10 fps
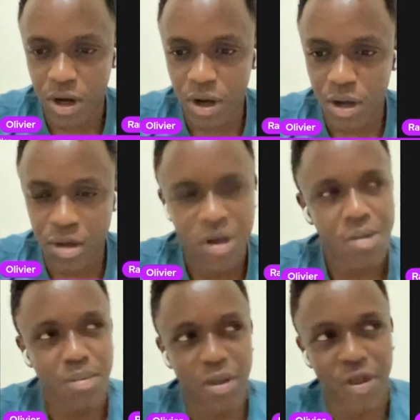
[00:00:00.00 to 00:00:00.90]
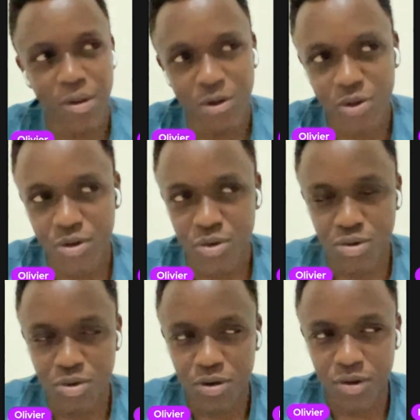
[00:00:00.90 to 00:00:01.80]
but that was due
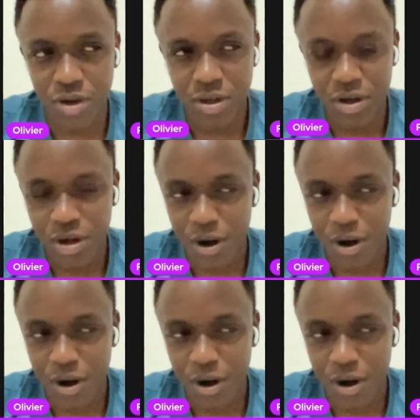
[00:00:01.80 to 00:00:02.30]
to COVID.